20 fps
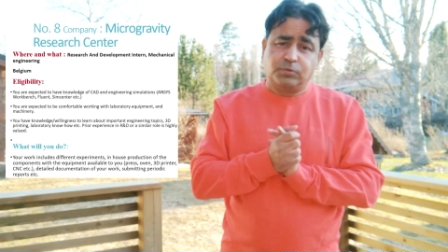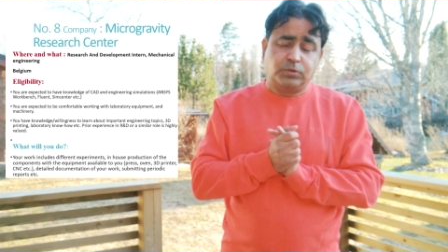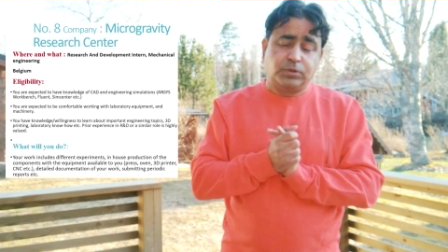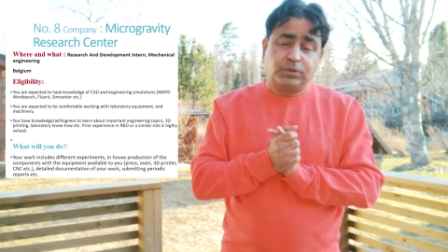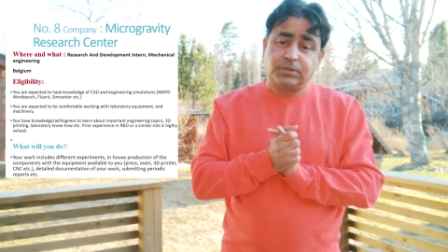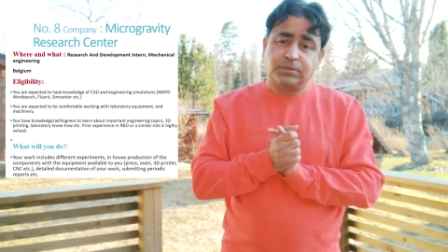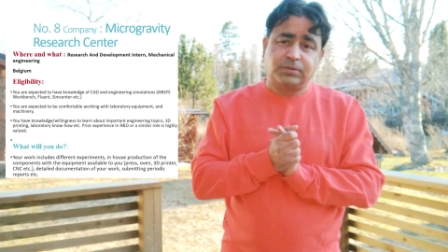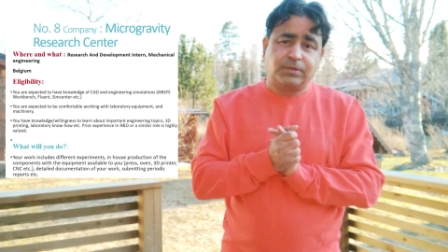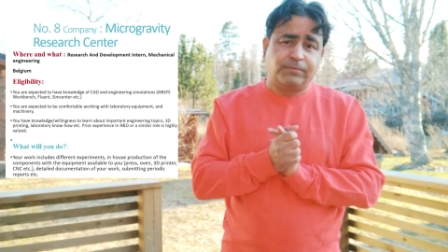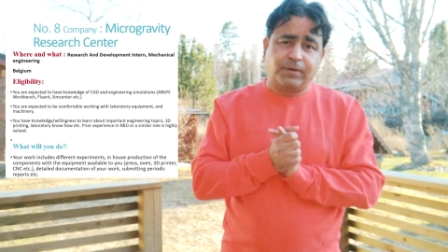So
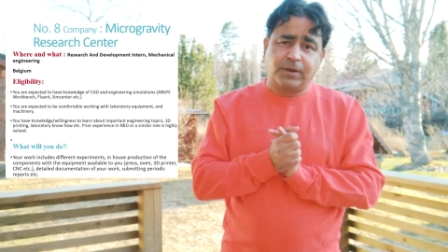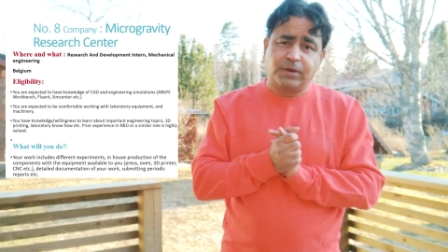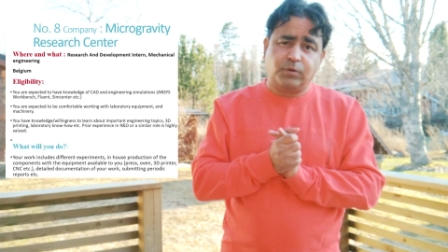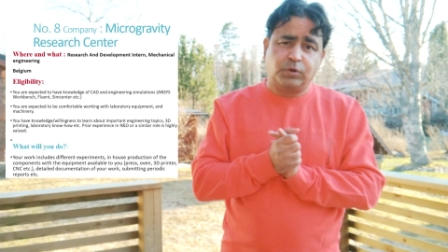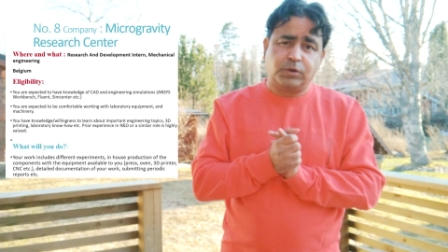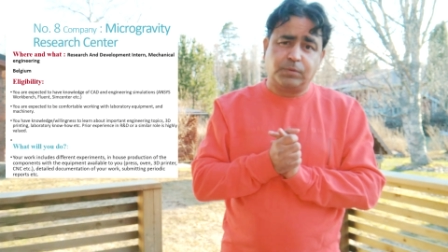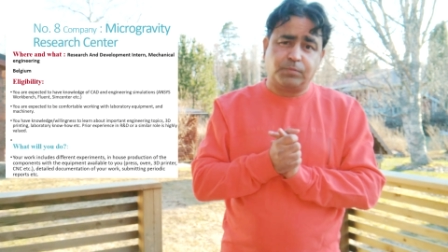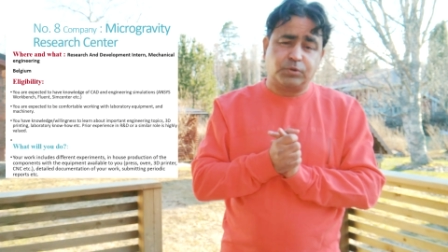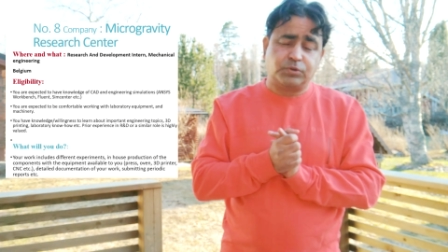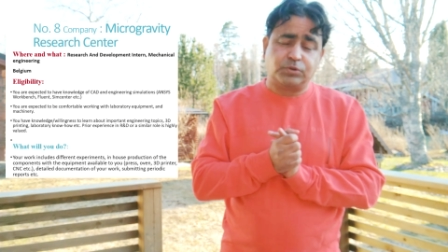this is a very
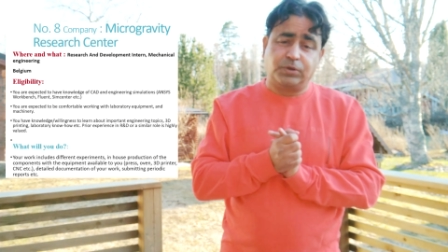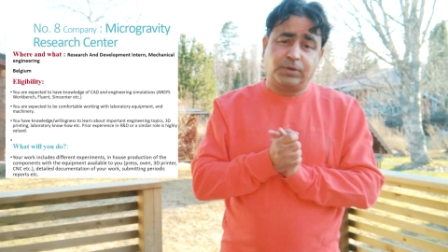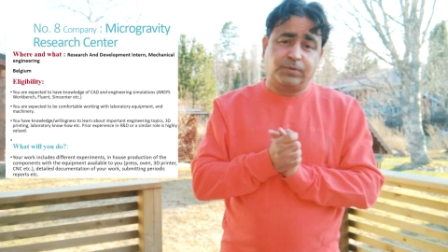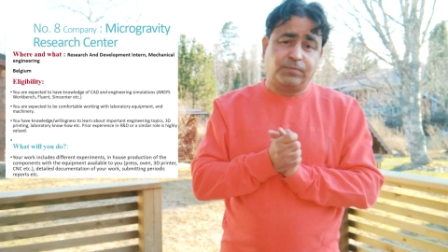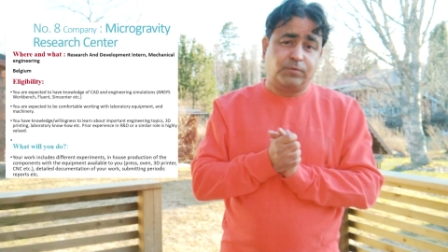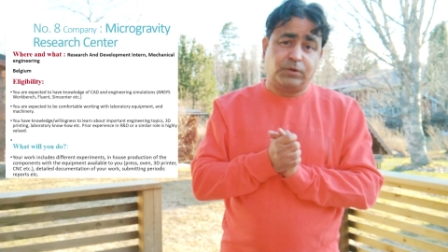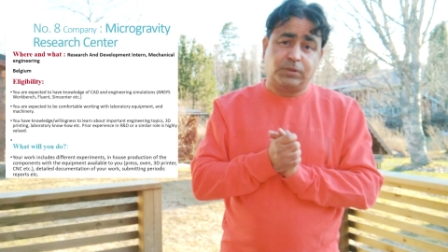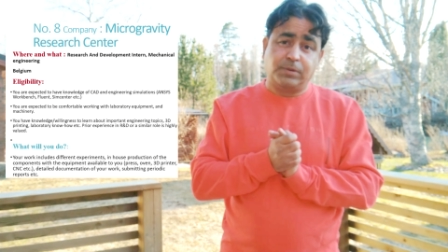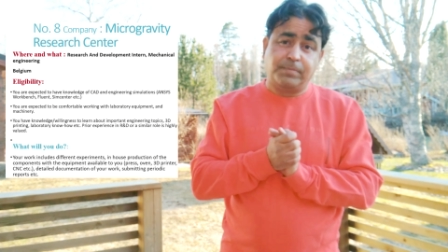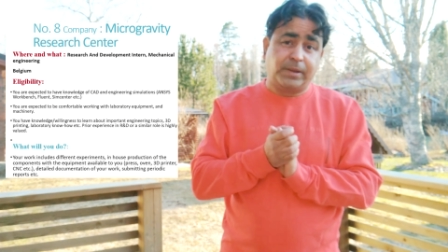good
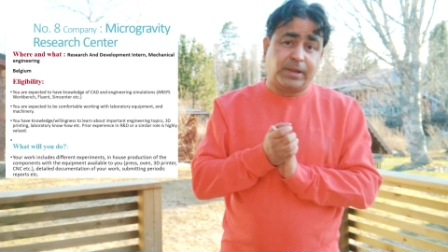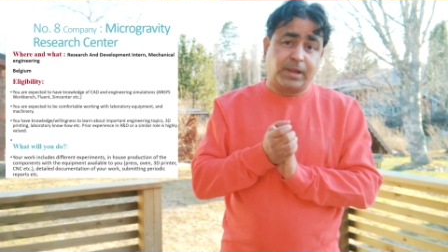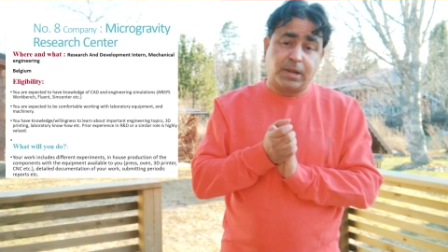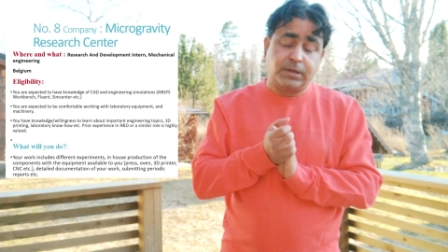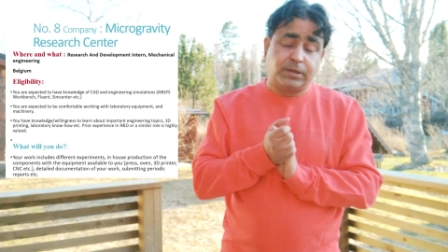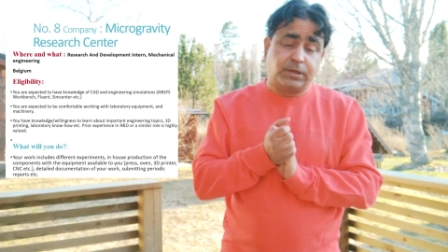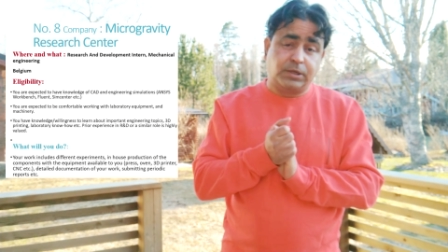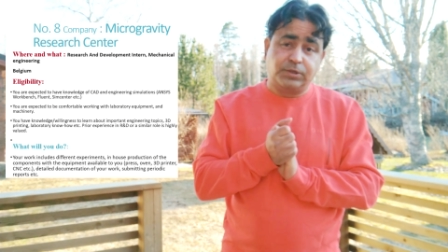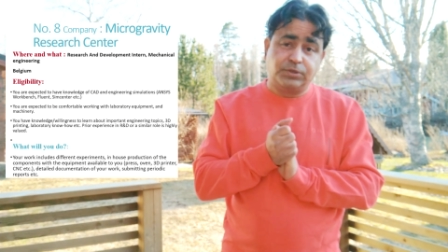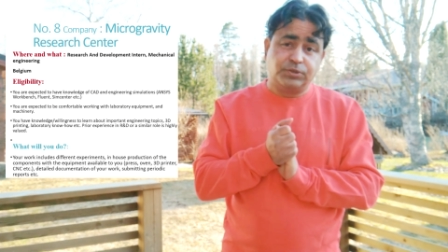opportunity for the
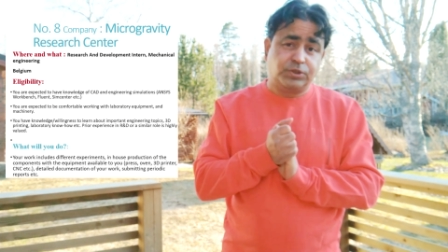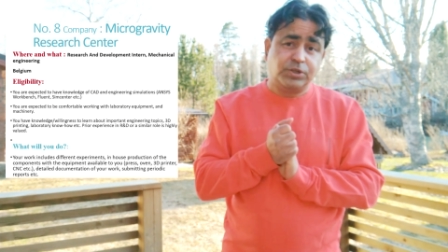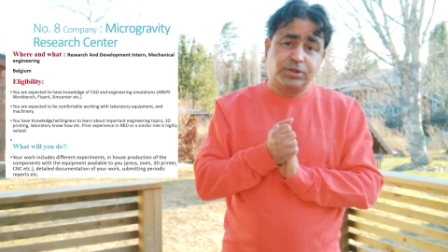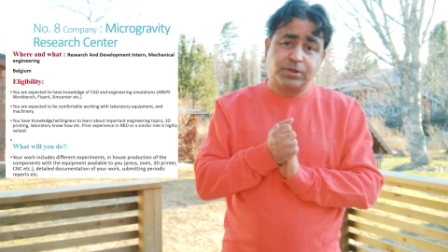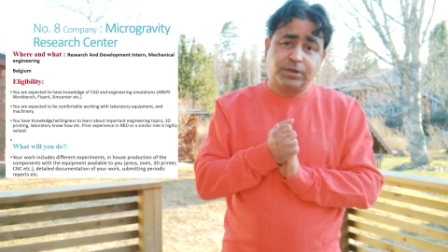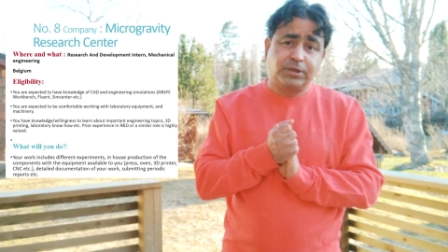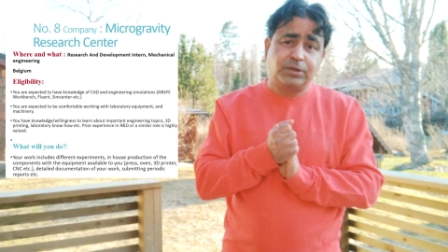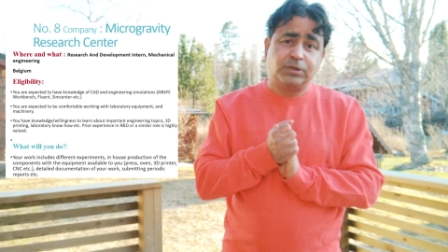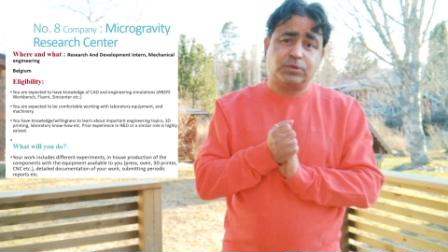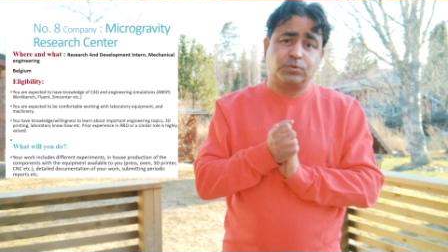mechanical
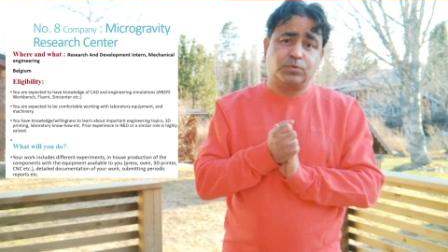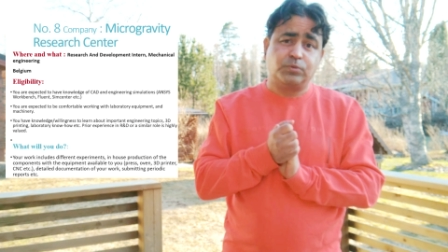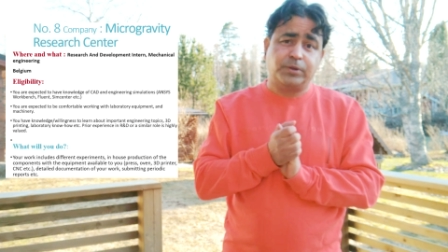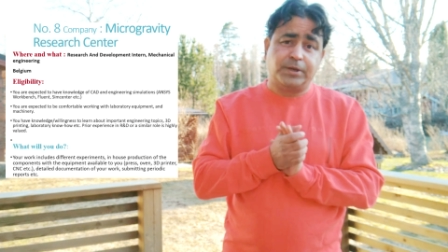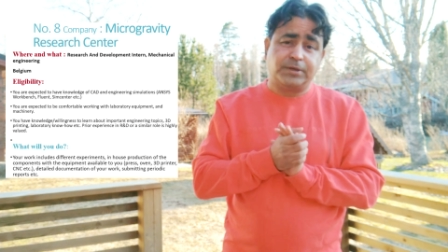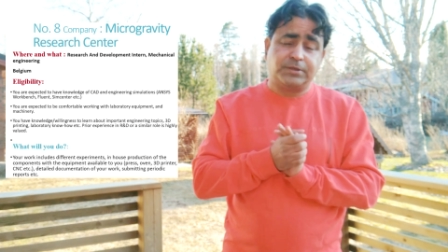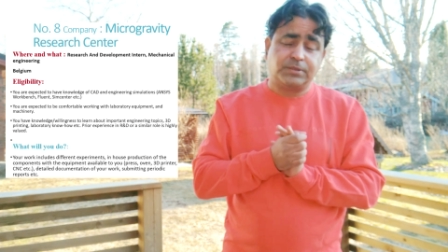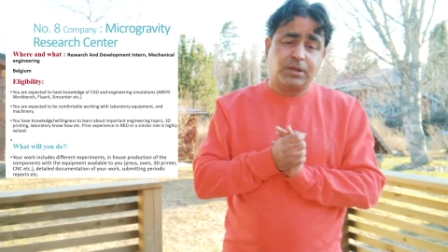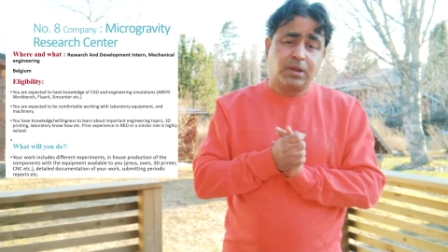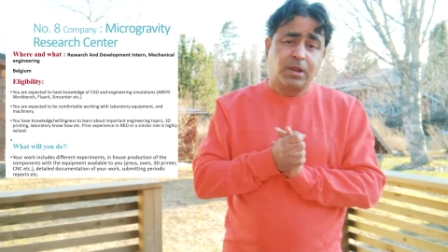engineering
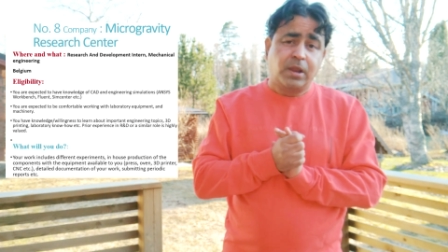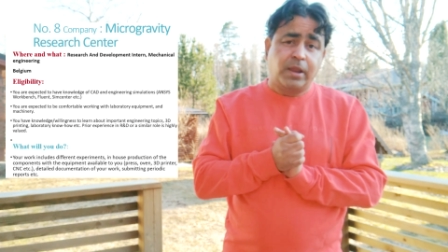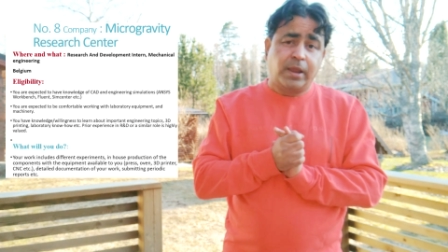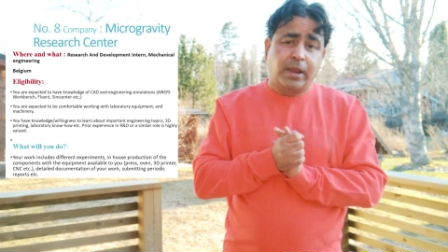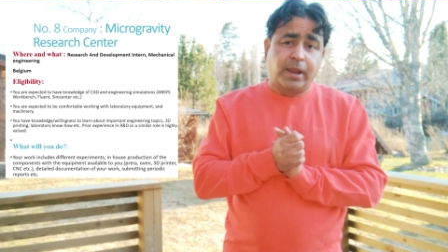students,